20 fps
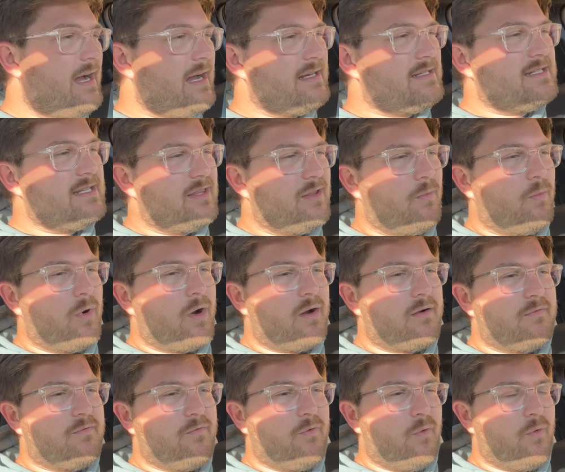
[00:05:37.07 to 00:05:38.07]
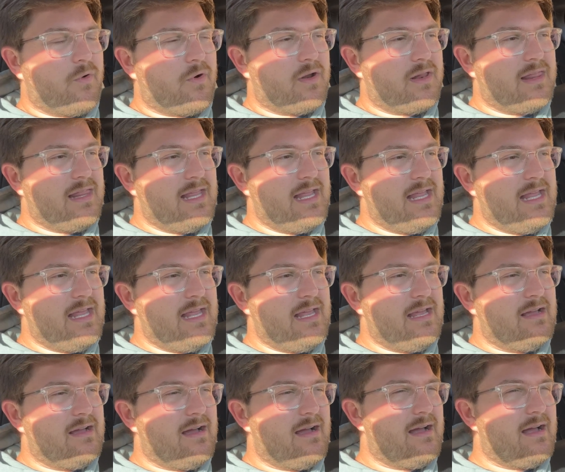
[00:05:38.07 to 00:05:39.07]
did the work for the,
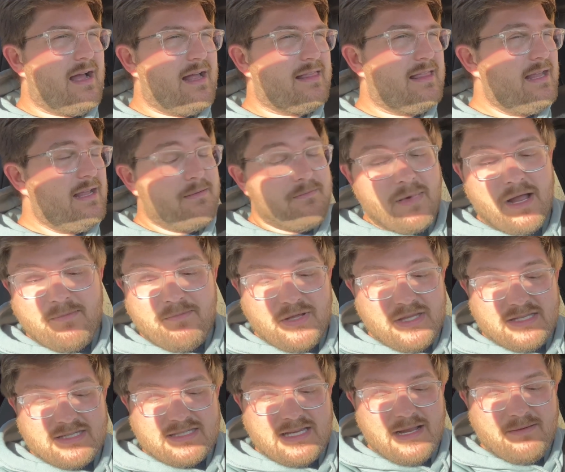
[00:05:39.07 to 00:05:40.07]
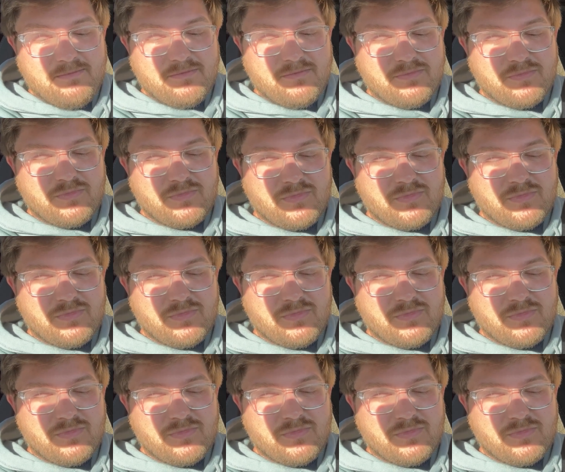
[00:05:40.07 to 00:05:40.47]
I think it might be the same